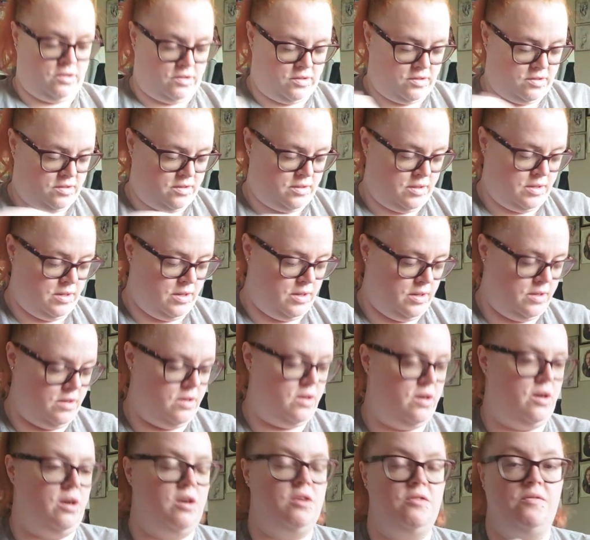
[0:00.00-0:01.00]
just
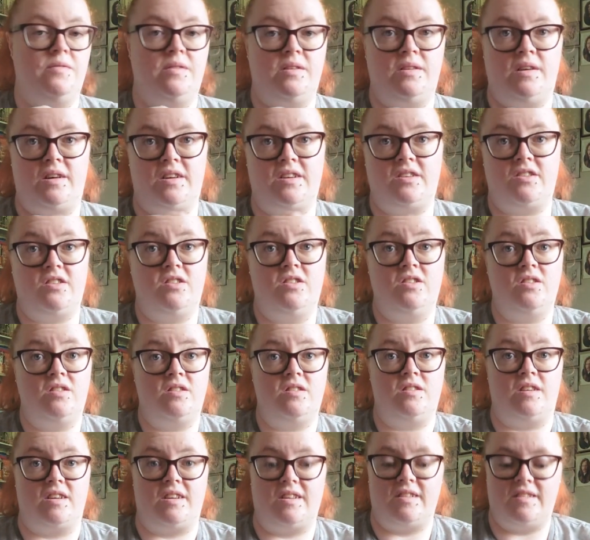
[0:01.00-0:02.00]
over, like
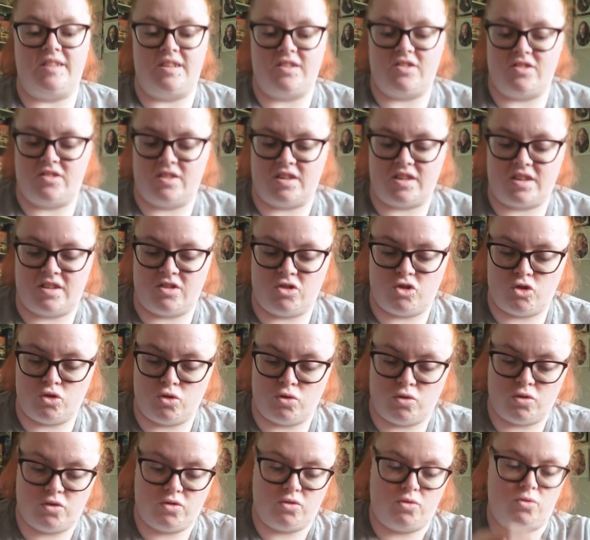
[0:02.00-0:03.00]
I said, cycling
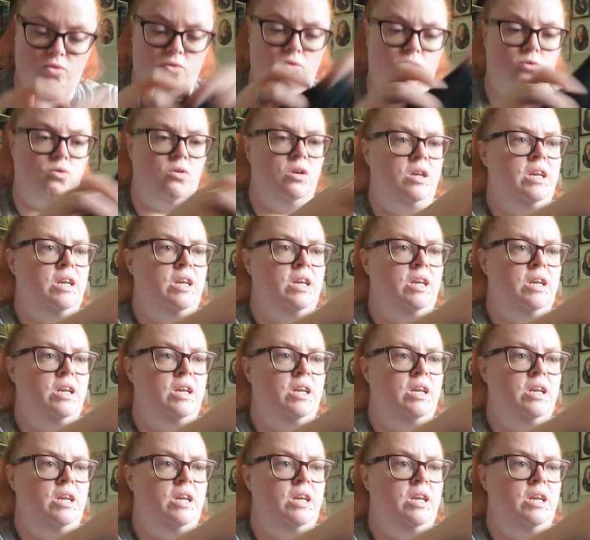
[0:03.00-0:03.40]
shorts or